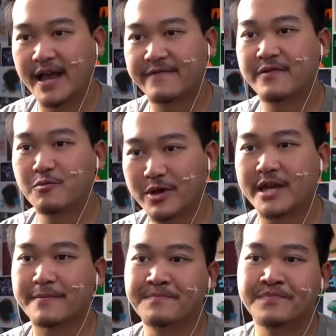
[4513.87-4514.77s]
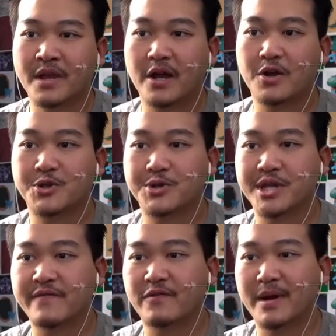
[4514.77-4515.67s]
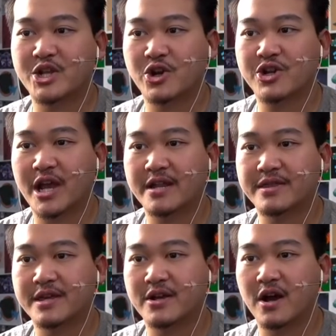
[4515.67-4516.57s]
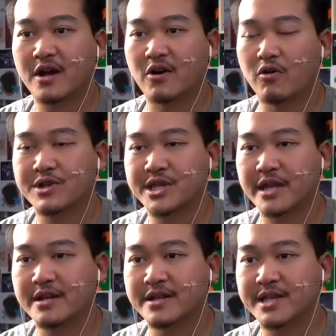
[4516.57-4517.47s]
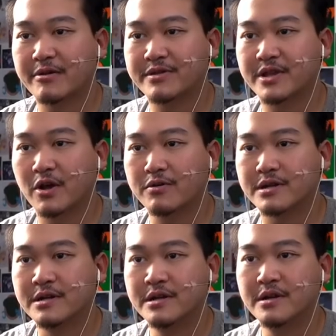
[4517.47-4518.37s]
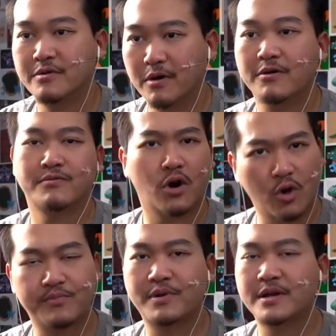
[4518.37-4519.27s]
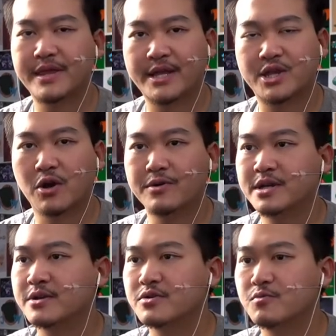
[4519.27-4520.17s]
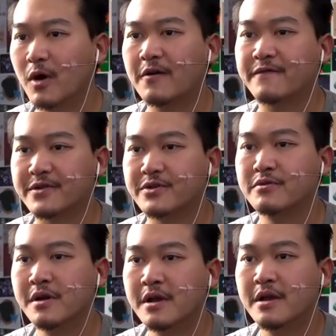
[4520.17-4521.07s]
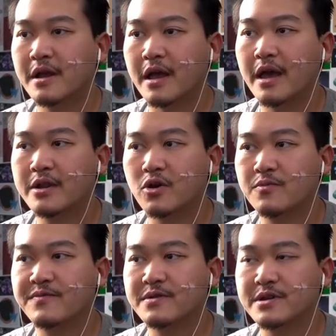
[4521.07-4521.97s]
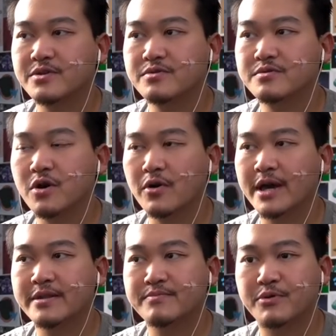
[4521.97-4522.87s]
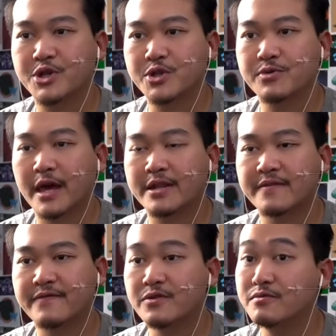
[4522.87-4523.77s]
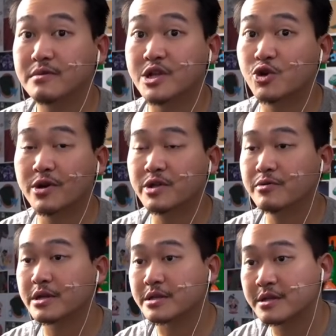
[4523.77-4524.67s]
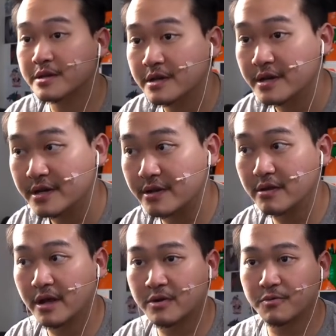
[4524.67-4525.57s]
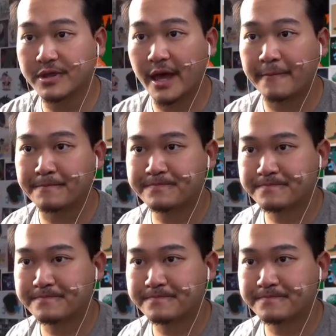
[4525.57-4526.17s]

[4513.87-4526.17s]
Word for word: every weekend. I also sing for my church and a thing called Allstate in South Dakota. Whoa, hope that's going well for you. And hopefully you go ahead and pursue that if you enjoy doing it. Good luck with that.